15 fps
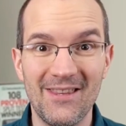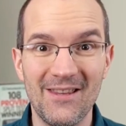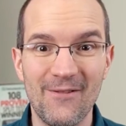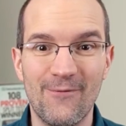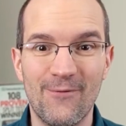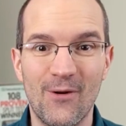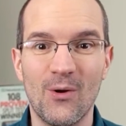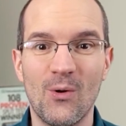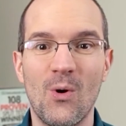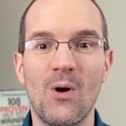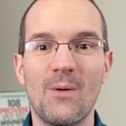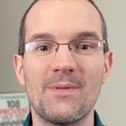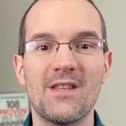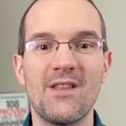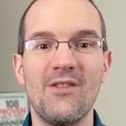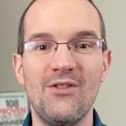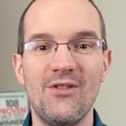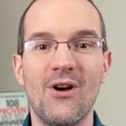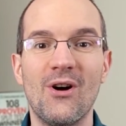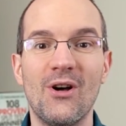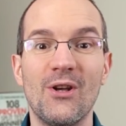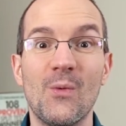the follow-ups
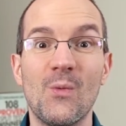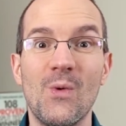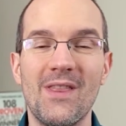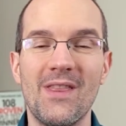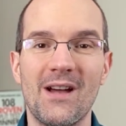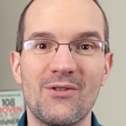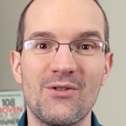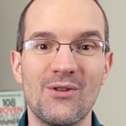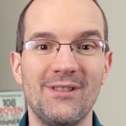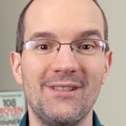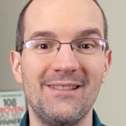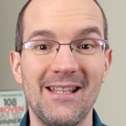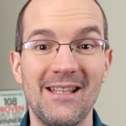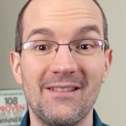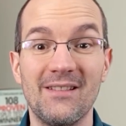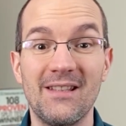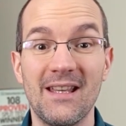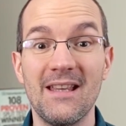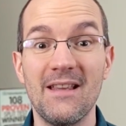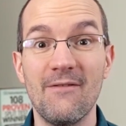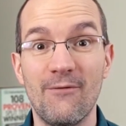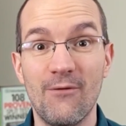done without your day-to-day
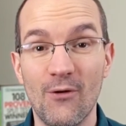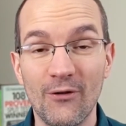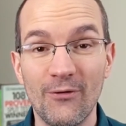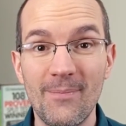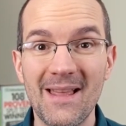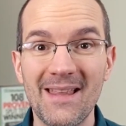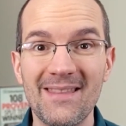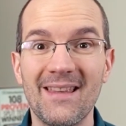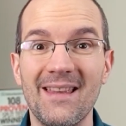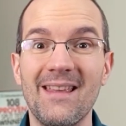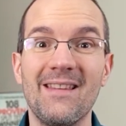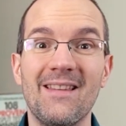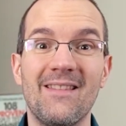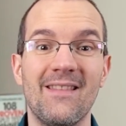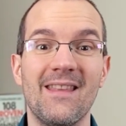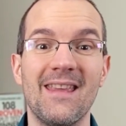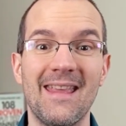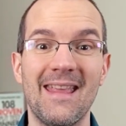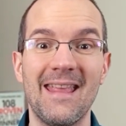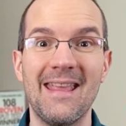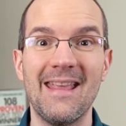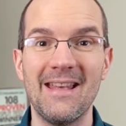involvement is the
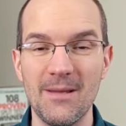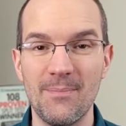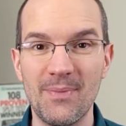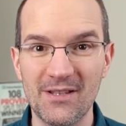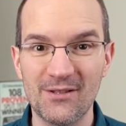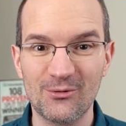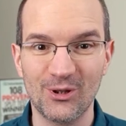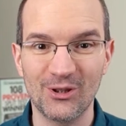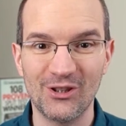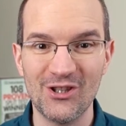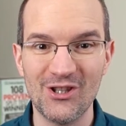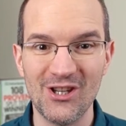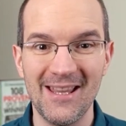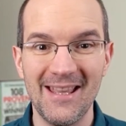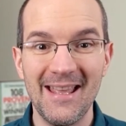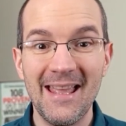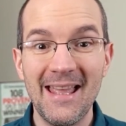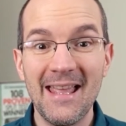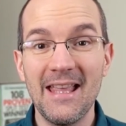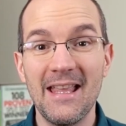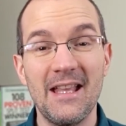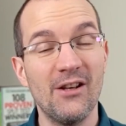A.D.P strategy.
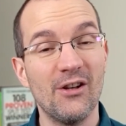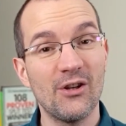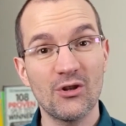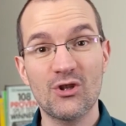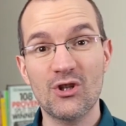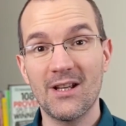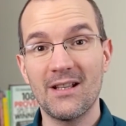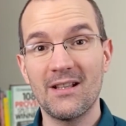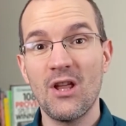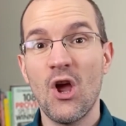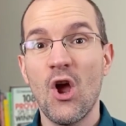In a nutshell,